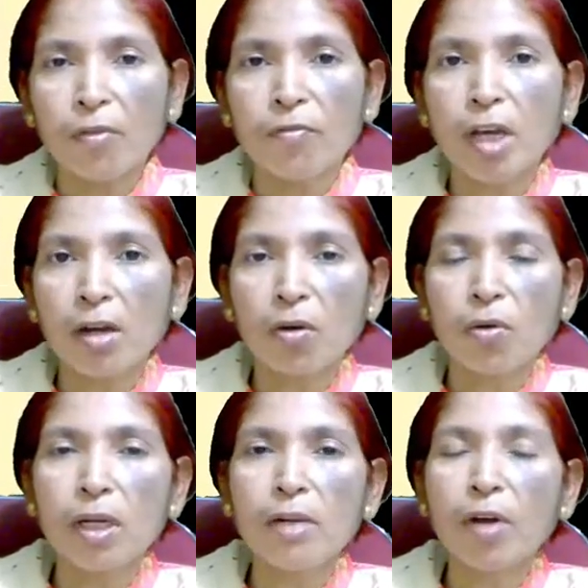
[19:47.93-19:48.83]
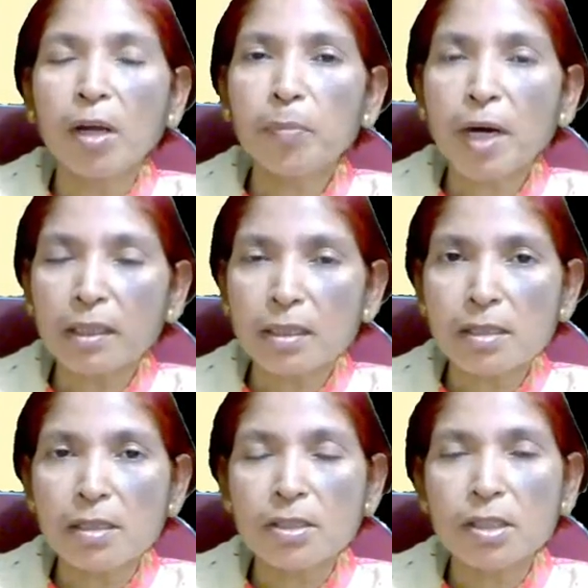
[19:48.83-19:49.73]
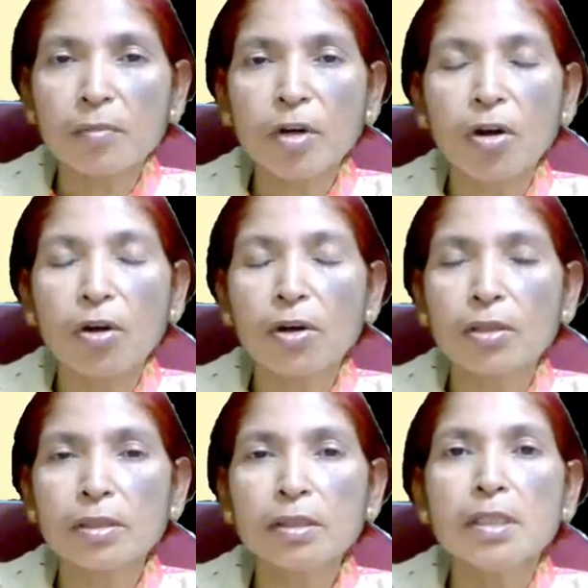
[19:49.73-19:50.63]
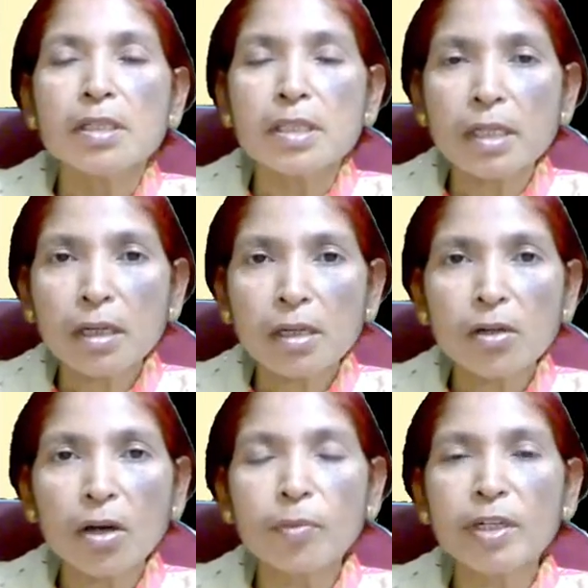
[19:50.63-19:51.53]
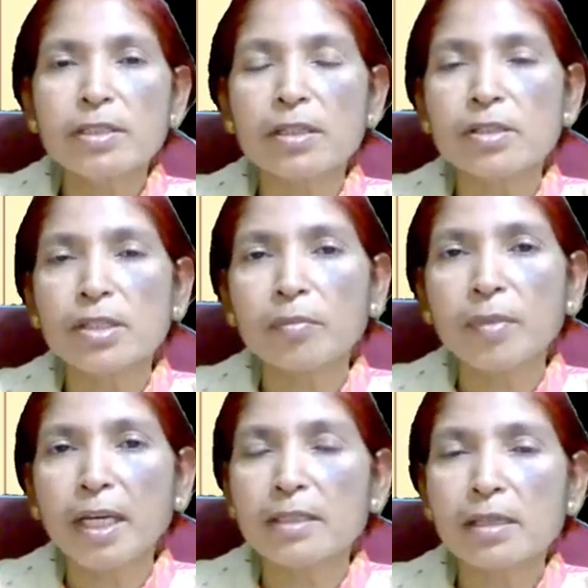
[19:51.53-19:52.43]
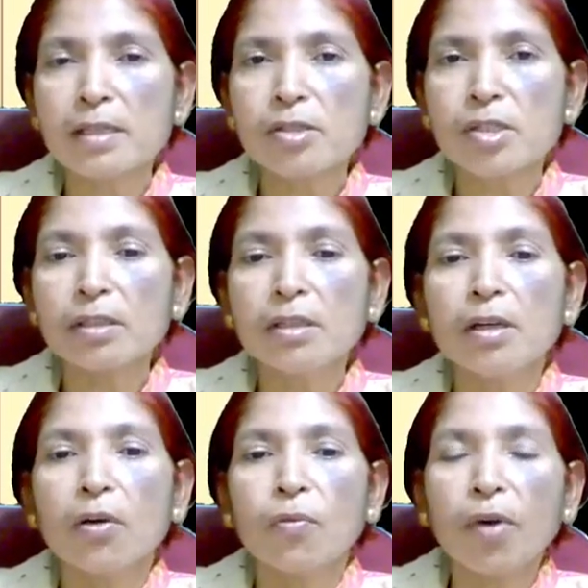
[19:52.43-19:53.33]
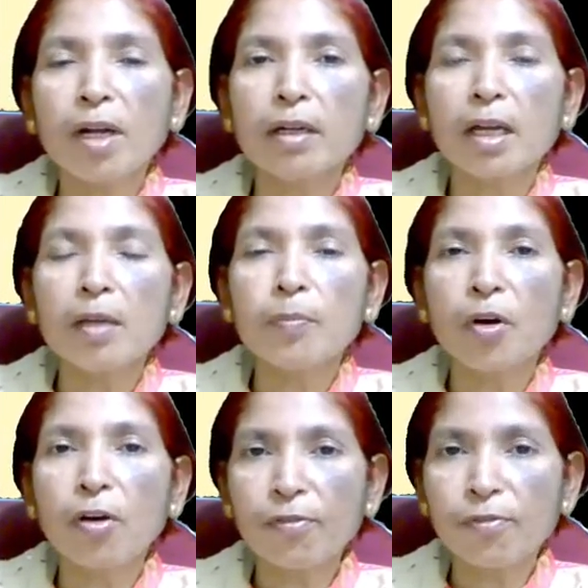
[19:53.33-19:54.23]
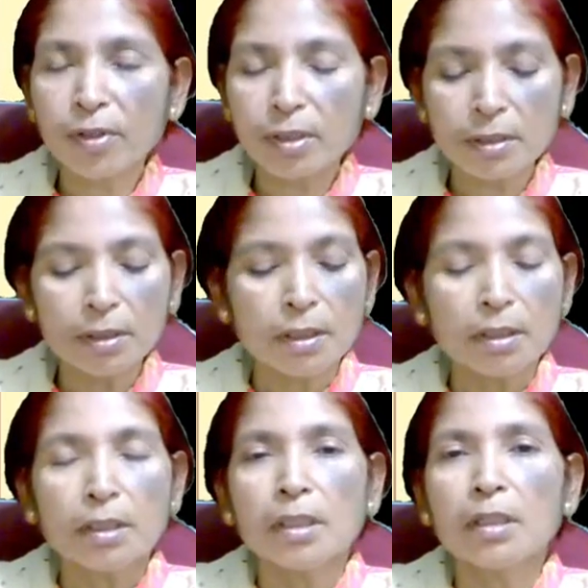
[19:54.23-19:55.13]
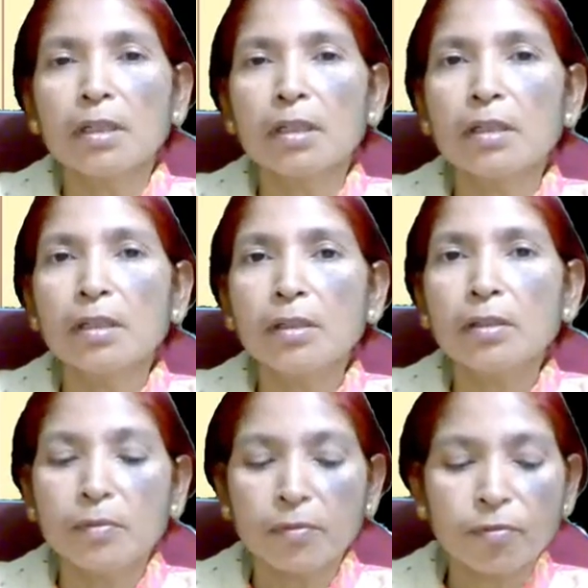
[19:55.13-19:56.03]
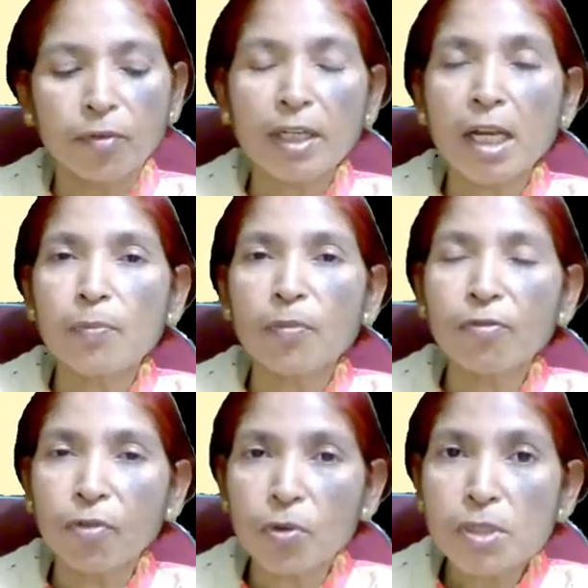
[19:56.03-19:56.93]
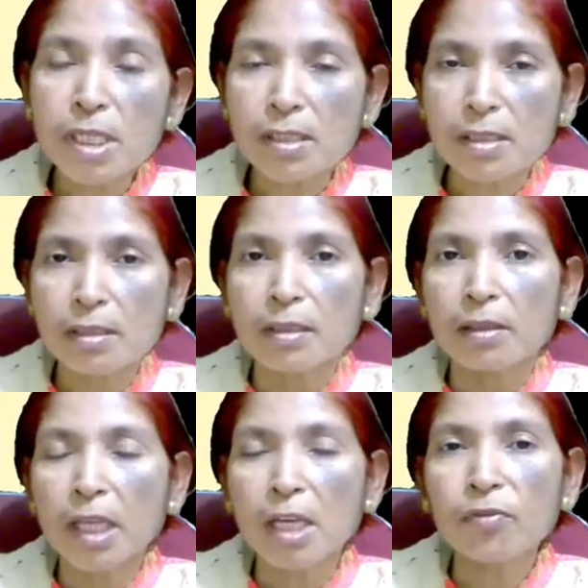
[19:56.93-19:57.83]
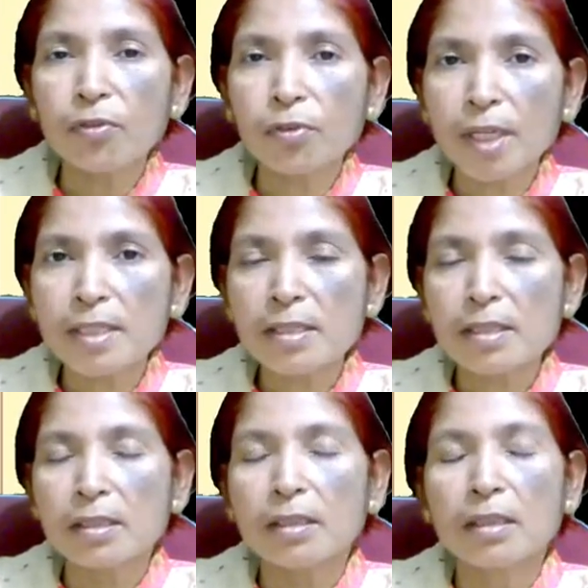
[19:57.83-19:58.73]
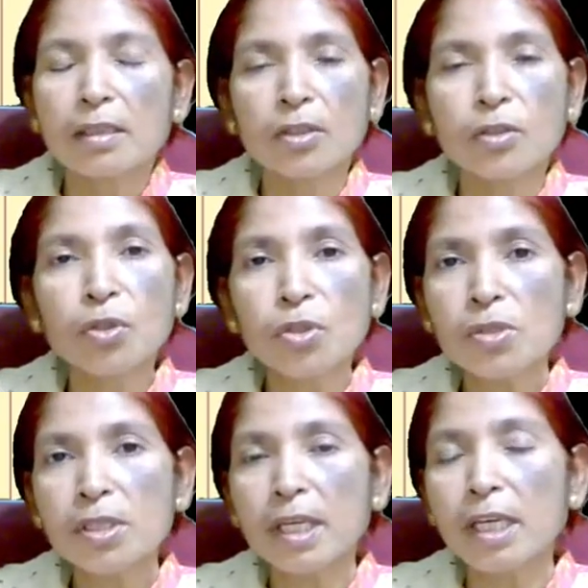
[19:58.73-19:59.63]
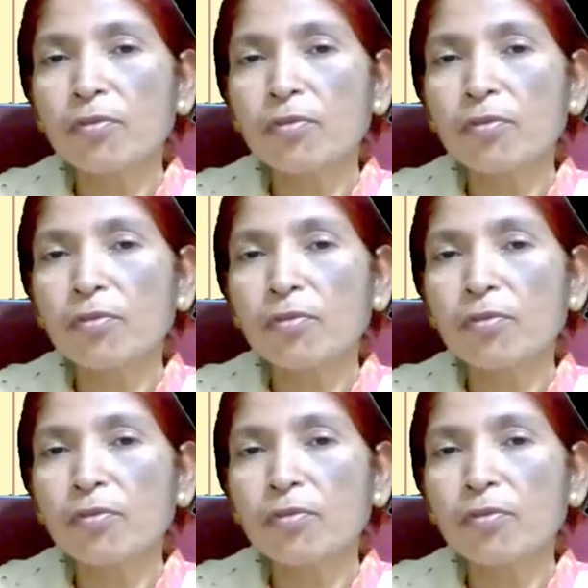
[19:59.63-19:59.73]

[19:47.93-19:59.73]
where only one party system or single government system exists. What type of what type of forces they influence to use they